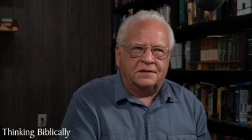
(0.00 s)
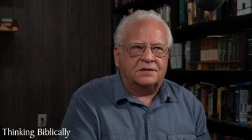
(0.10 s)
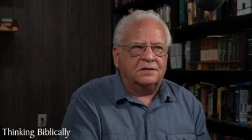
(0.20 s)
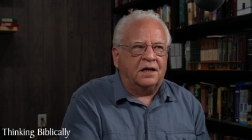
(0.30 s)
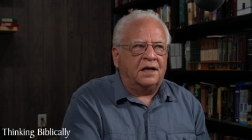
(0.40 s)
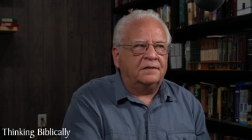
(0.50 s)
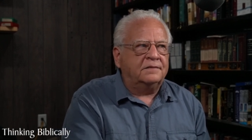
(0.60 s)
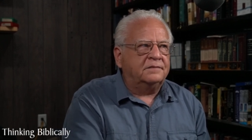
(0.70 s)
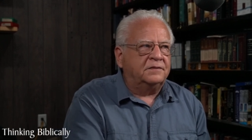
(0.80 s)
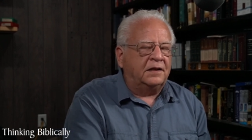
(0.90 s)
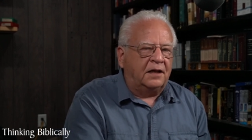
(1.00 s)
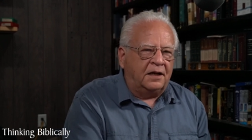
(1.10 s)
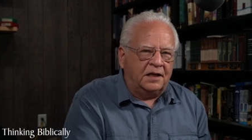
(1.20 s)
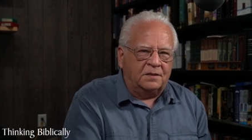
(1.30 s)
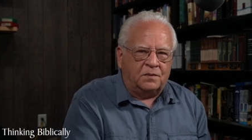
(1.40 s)
It's not
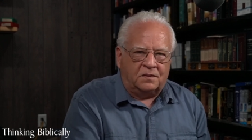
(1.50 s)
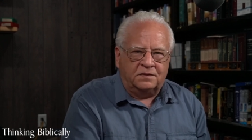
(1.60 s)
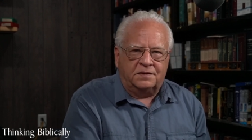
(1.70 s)
reliable.